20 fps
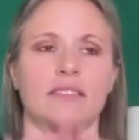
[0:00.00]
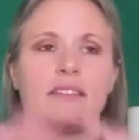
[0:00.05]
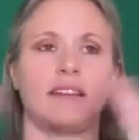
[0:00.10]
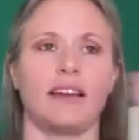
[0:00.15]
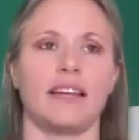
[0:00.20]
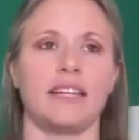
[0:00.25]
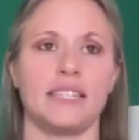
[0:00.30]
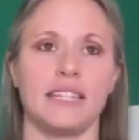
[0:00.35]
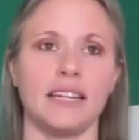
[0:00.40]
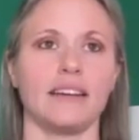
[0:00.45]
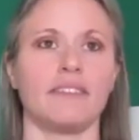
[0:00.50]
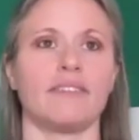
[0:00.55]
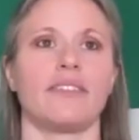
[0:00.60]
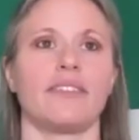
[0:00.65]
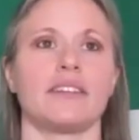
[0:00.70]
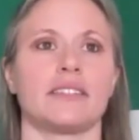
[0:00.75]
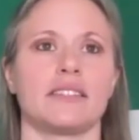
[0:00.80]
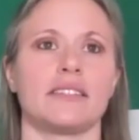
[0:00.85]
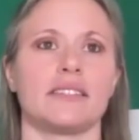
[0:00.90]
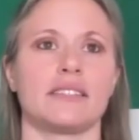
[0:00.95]
idea of
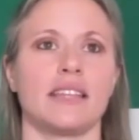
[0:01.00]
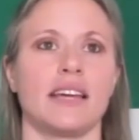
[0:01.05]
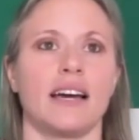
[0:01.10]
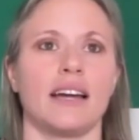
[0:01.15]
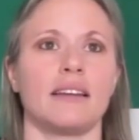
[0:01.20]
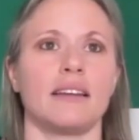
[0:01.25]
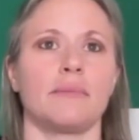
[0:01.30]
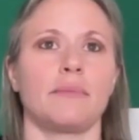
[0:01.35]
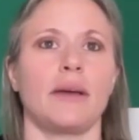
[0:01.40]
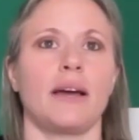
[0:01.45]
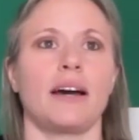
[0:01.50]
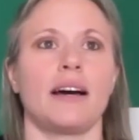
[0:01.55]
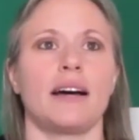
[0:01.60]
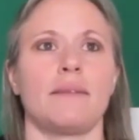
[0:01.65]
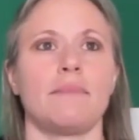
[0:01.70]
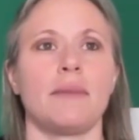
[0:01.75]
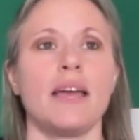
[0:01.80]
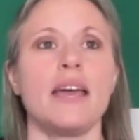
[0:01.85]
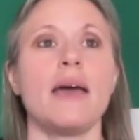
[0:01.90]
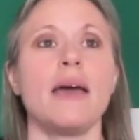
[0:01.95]
this, is that
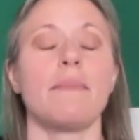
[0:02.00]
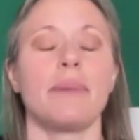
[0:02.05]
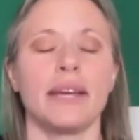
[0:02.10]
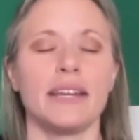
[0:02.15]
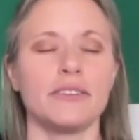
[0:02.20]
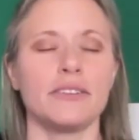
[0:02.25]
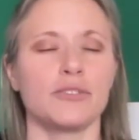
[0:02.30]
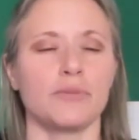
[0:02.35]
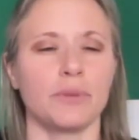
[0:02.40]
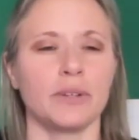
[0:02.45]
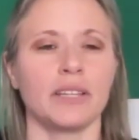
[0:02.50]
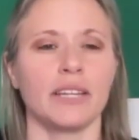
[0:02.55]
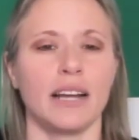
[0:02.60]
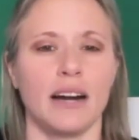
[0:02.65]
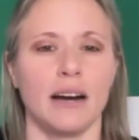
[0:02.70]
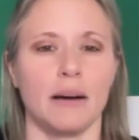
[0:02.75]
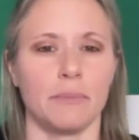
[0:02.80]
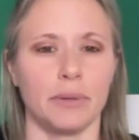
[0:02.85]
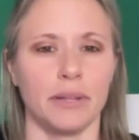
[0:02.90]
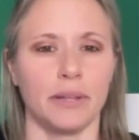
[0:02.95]
pain is really
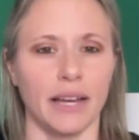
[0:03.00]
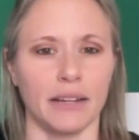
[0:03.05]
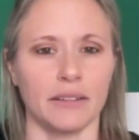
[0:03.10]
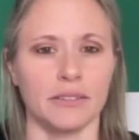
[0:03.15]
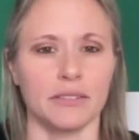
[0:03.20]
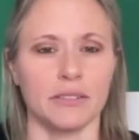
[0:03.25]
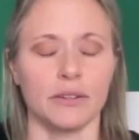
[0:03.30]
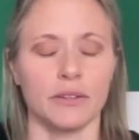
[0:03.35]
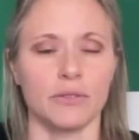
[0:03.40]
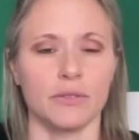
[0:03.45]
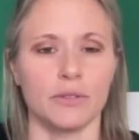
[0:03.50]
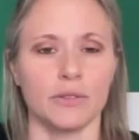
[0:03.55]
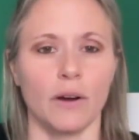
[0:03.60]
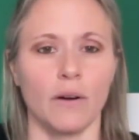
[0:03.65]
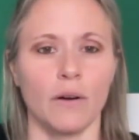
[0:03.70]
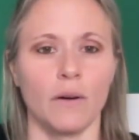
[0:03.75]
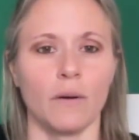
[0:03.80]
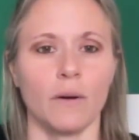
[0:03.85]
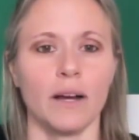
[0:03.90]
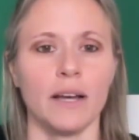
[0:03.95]
complex.
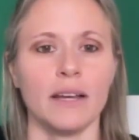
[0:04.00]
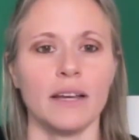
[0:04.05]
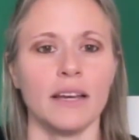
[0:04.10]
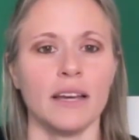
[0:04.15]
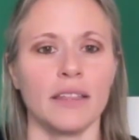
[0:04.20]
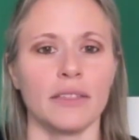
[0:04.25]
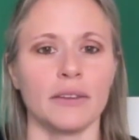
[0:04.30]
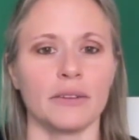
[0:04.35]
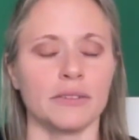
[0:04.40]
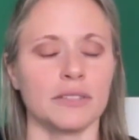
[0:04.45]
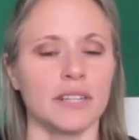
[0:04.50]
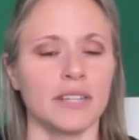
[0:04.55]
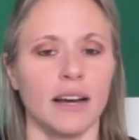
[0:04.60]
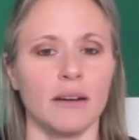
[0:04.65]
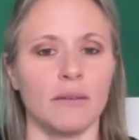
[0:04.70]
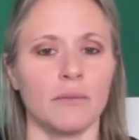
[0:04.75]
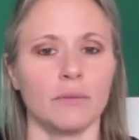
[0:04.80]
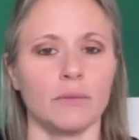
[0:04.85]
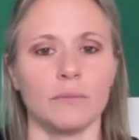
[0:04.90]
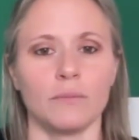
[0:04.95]
So there's
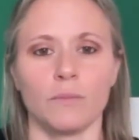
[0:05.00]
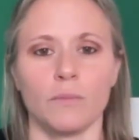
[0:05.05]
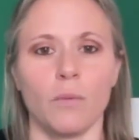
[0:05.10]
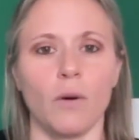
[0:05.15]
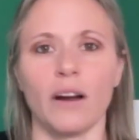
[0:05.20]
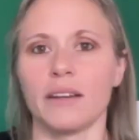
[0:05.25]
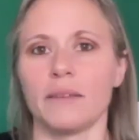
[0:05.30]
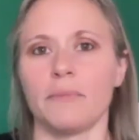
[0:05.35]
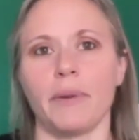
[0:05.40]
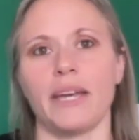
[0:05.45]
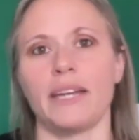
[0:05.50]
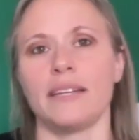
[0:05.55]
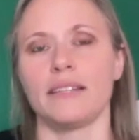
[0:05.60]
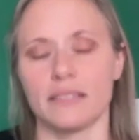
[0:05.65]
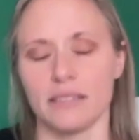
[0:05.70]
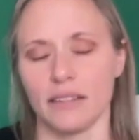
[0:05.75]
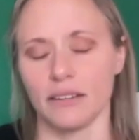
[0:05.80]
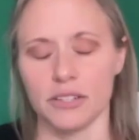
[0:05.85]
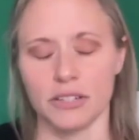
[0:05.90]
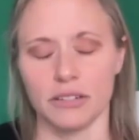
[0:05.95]
not one pain
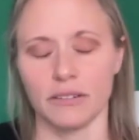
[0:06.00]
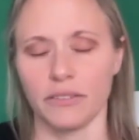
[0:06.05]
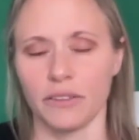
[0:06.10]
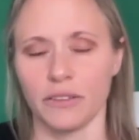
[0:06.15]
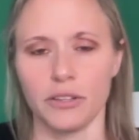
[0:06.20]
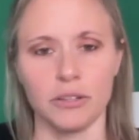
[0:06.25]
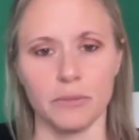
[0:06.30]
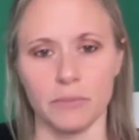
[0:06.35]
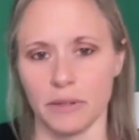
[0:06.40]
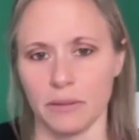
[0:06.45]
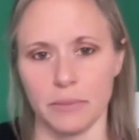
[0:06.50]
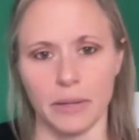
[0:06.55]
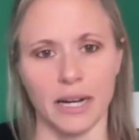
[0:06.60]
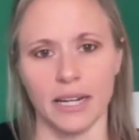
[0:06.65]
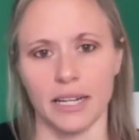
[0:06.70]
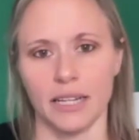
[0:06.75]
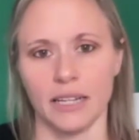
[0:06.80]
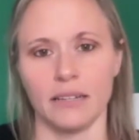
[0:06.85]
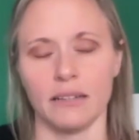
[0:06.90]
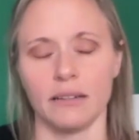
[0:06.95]
center in the human
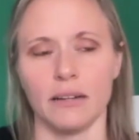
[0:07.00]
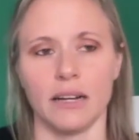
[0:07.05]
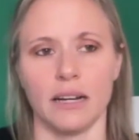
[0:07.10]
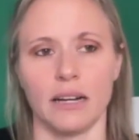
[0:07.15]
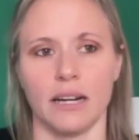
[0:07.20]
body.